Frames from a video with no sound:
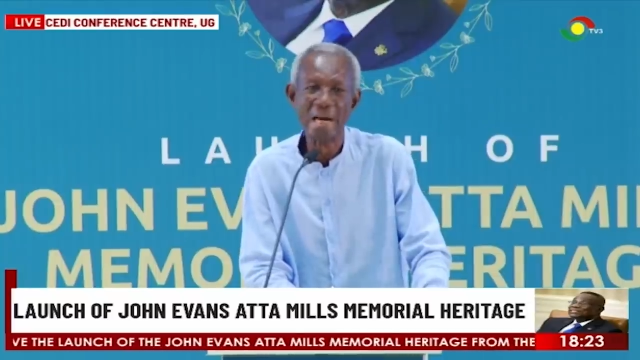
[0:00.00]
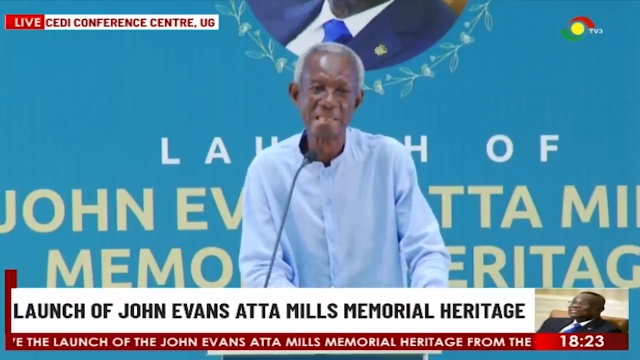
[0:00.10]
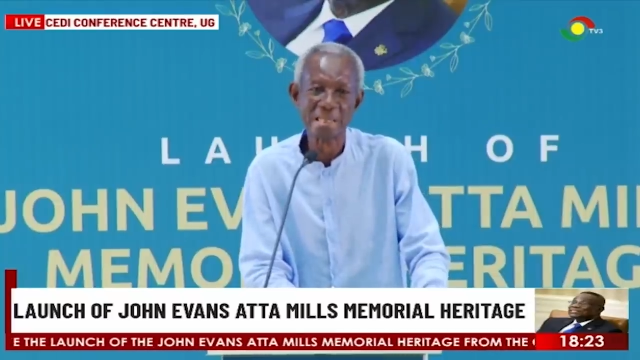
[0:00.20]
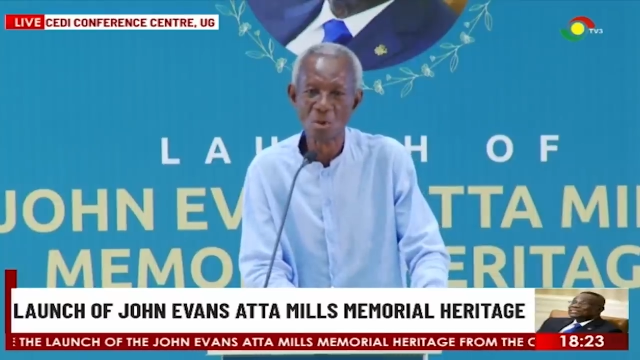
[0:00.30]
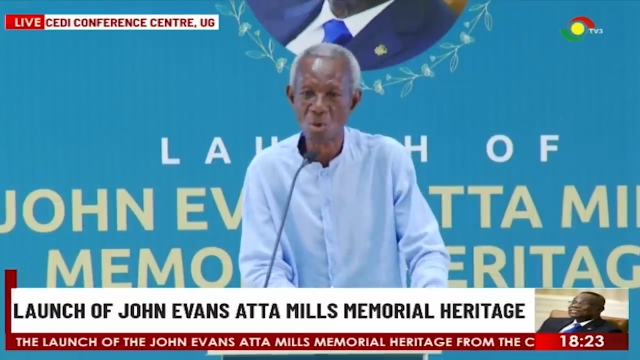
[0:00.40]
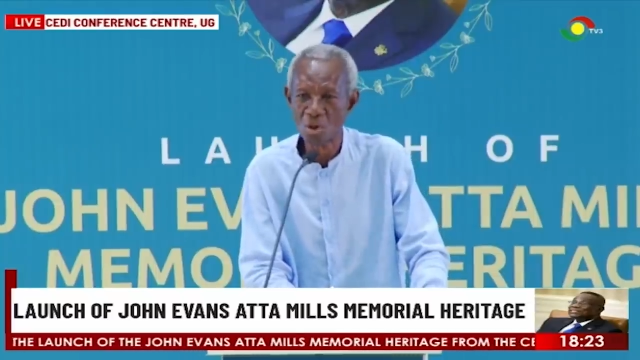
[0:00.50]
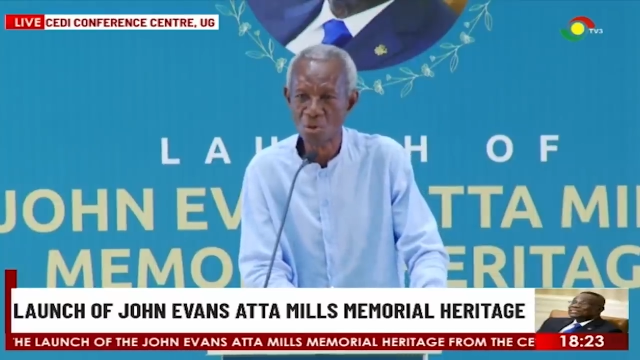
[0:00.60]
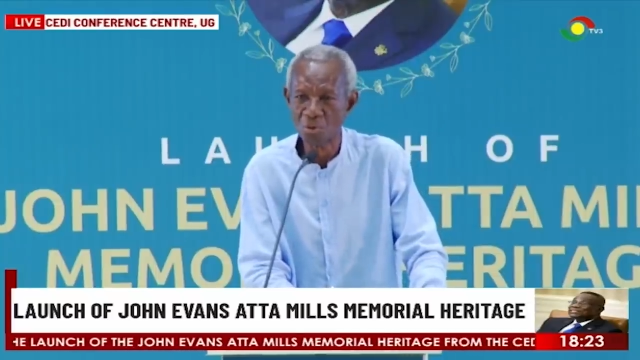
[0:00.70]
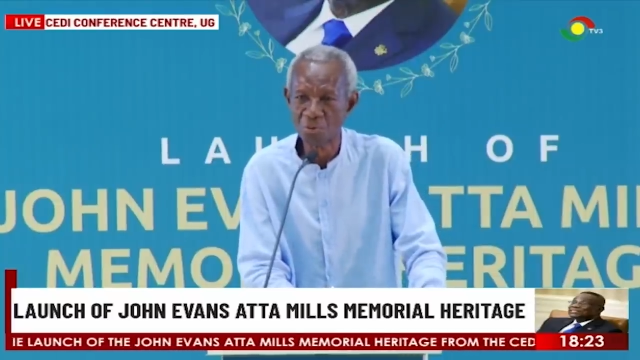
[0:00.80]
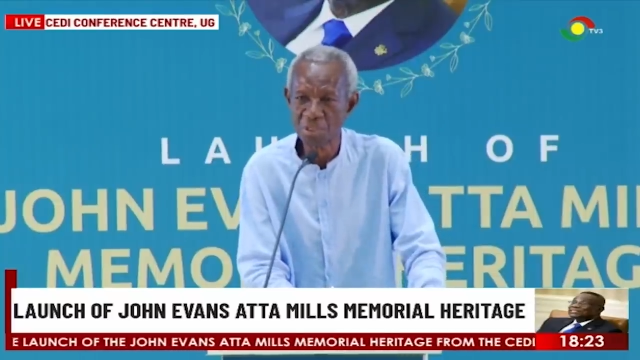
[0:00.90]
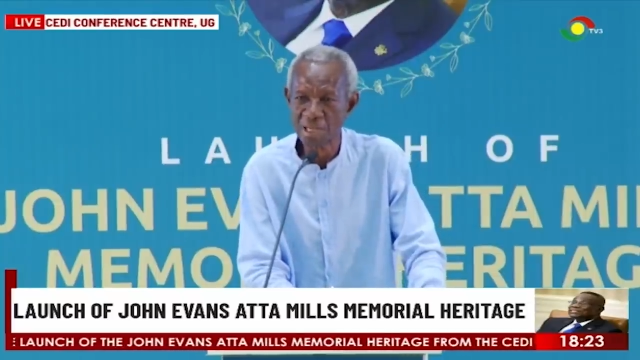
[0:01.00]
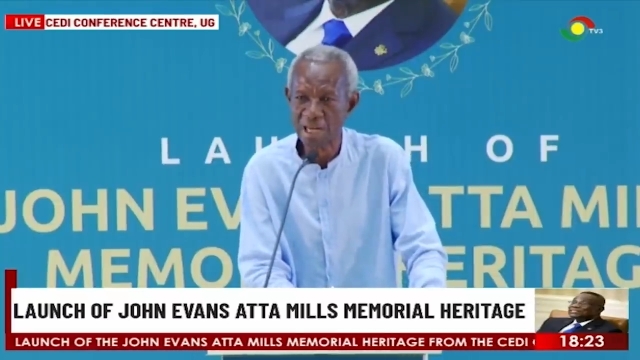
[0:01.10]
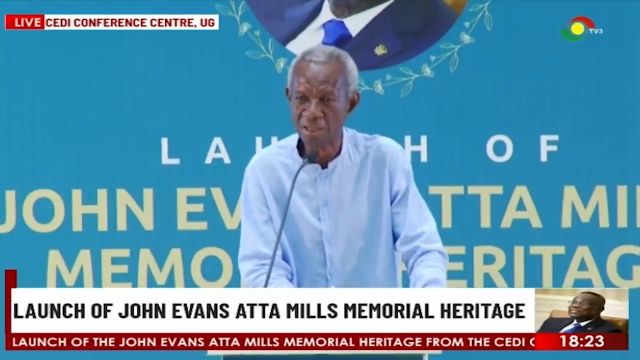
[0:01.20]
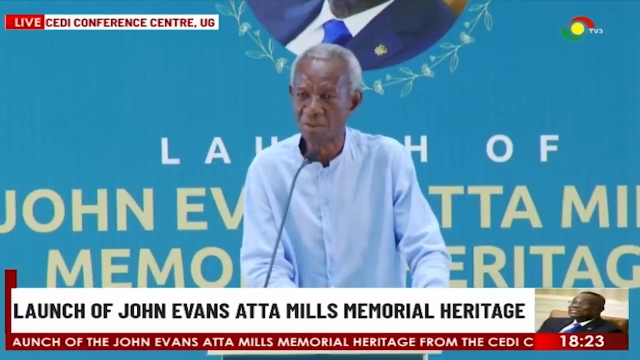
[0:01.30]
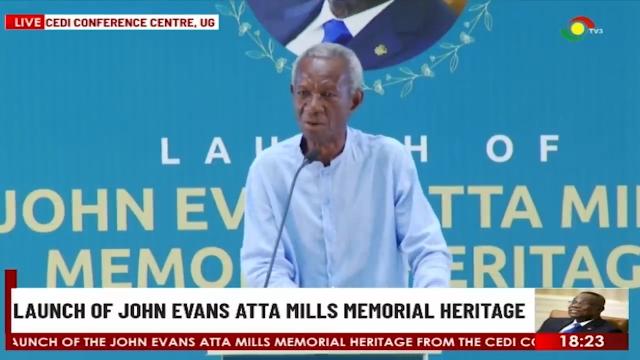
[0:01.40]
I said, call your
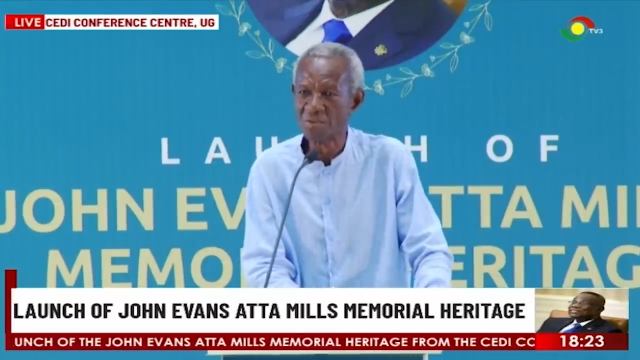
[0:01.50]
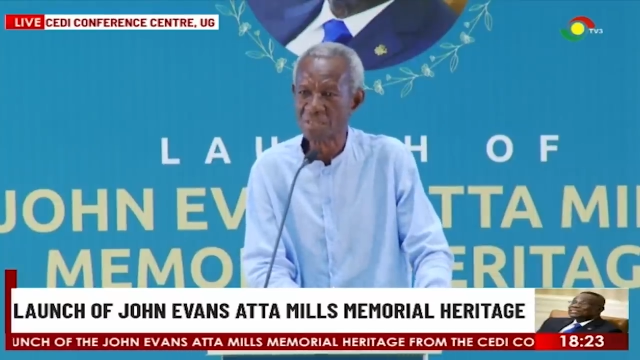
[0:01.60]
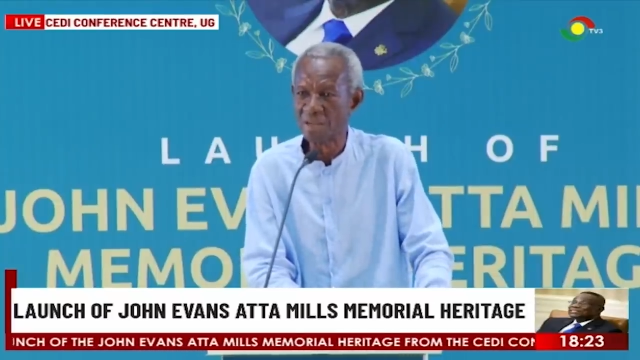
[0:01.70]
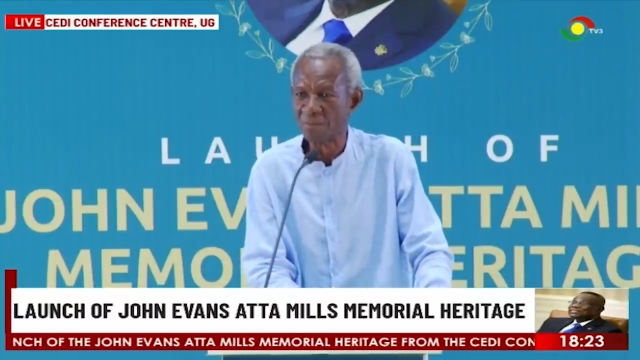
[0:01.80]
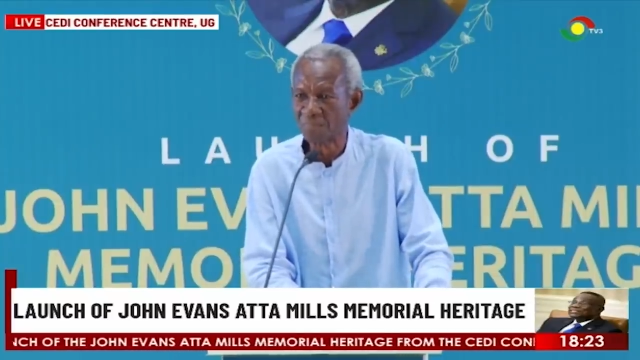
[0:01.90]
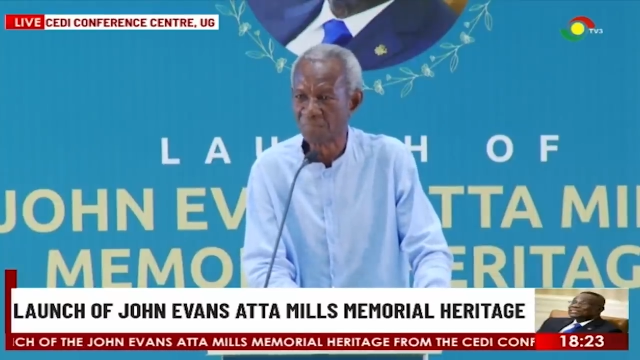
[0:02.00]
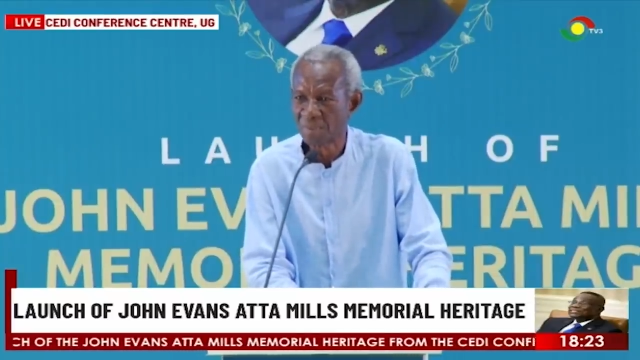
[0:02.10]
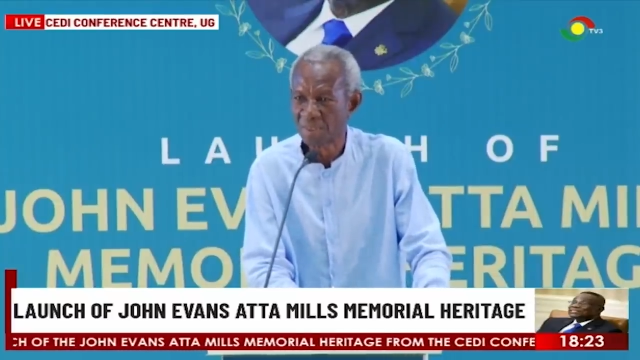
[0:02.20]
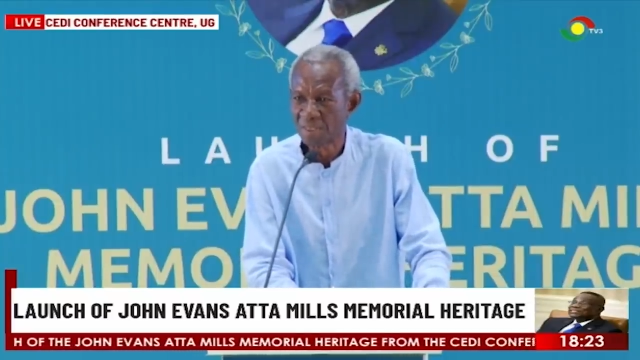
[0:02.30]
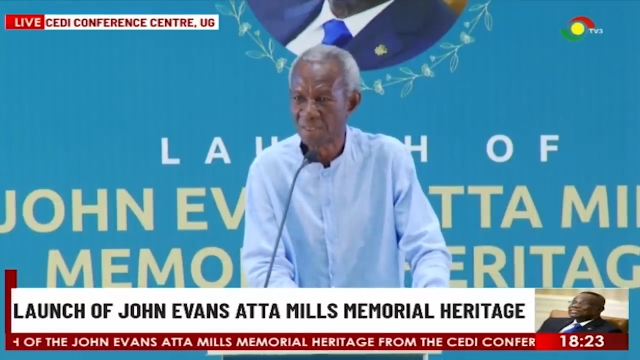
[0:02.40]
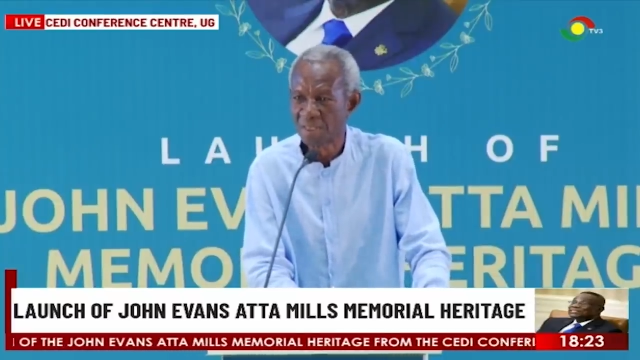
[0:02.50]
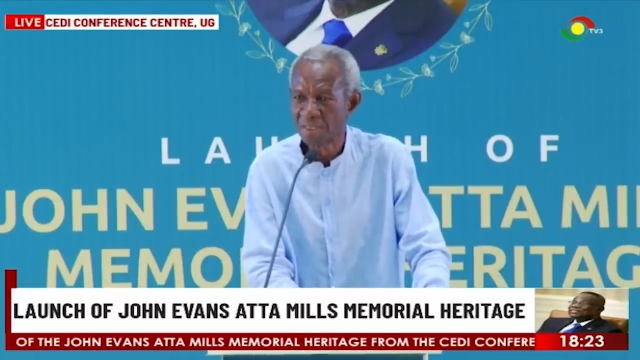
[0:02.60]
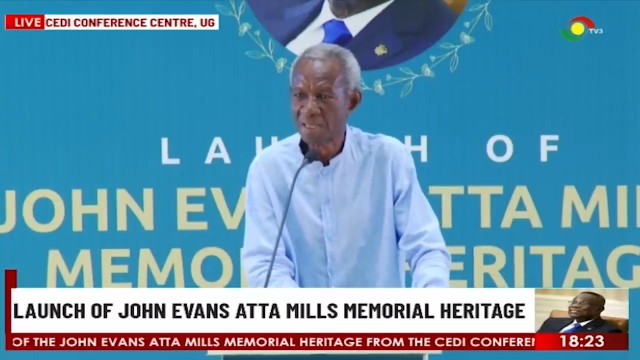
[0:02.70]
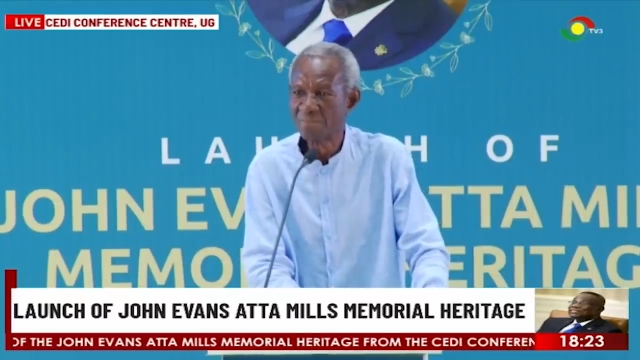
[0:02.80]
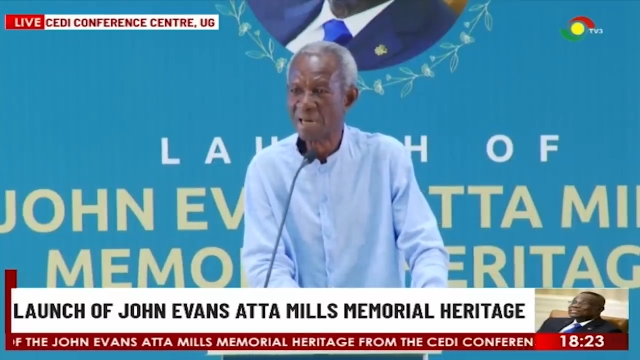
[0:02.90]
regional officer.
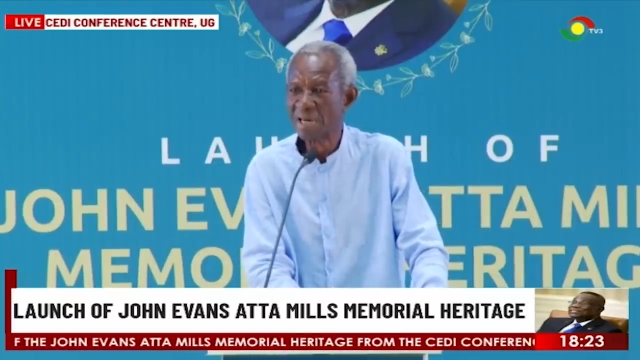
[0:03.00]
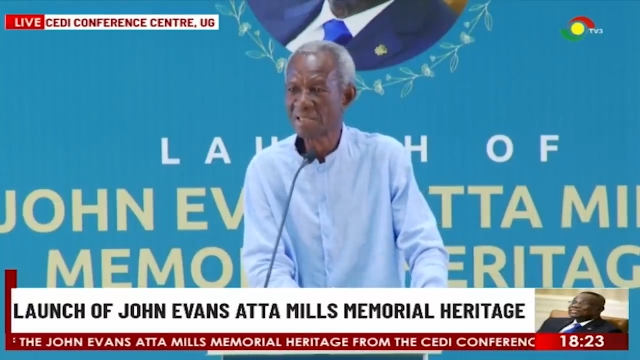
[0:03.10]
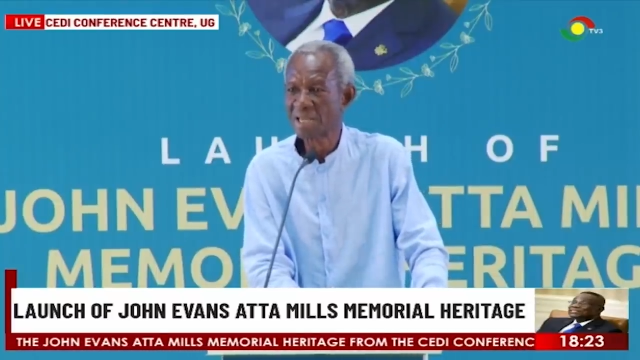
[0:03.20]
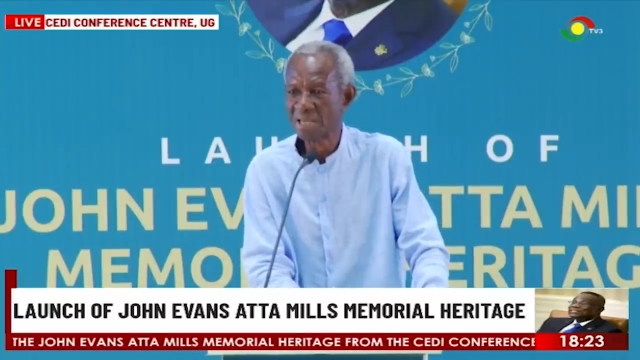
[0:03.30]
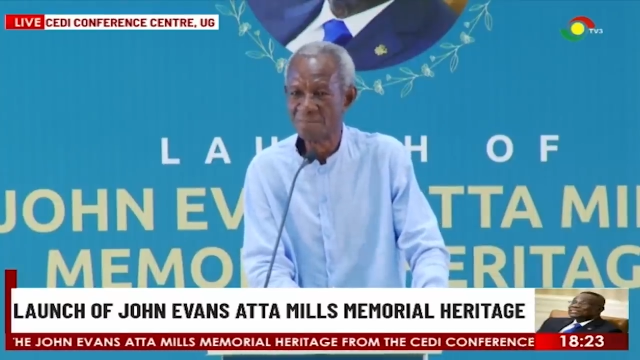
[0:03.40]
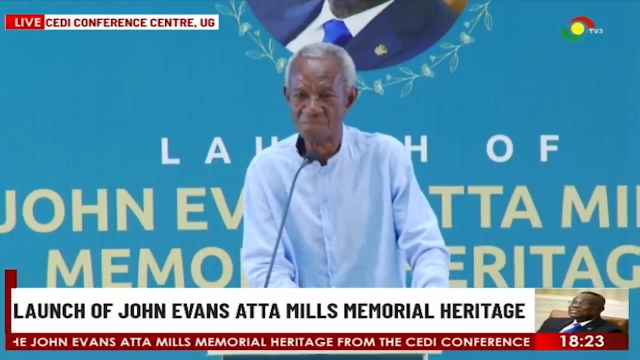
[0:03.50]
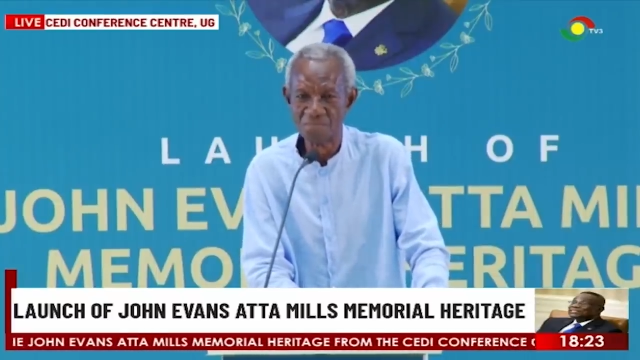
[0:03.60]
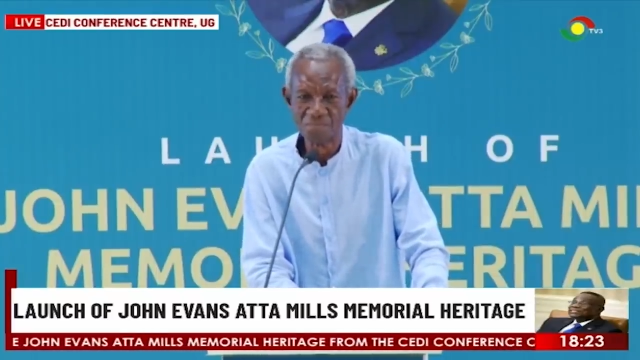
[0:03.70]
The man came.